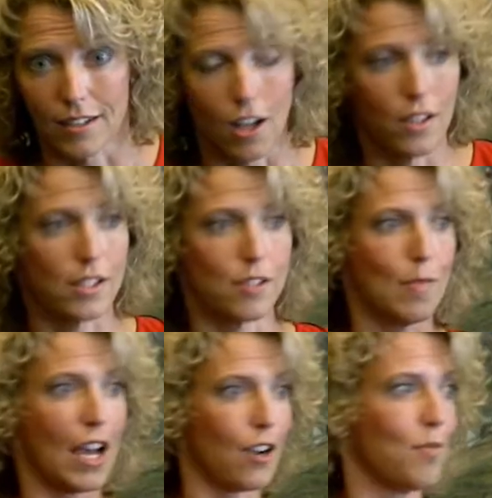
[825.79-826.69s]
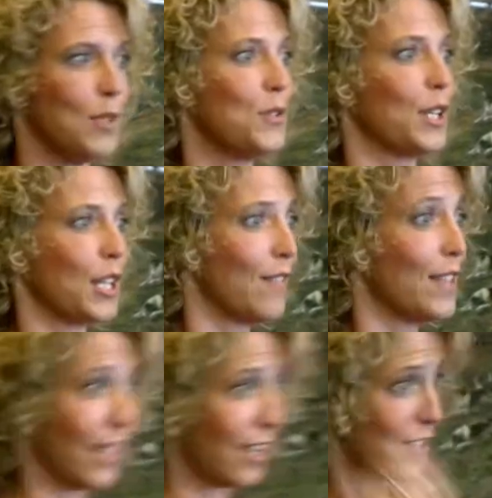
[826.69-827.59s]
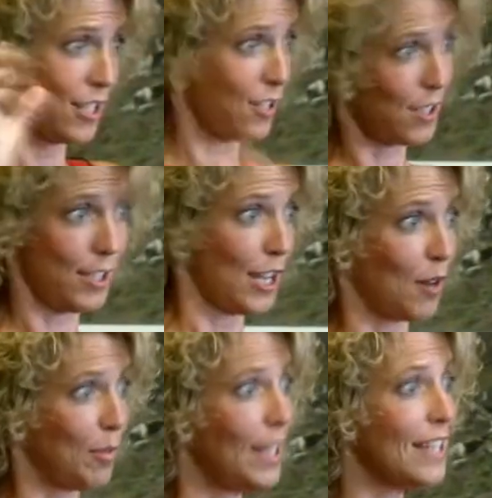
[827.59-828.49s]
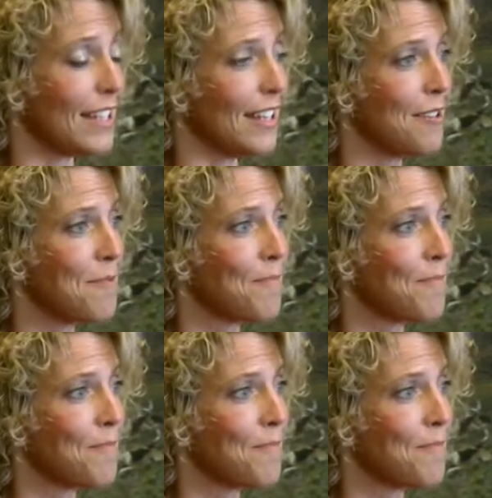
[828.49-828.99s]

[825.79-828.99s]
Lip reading: All this modern music and everything else, he just sits down and plays it.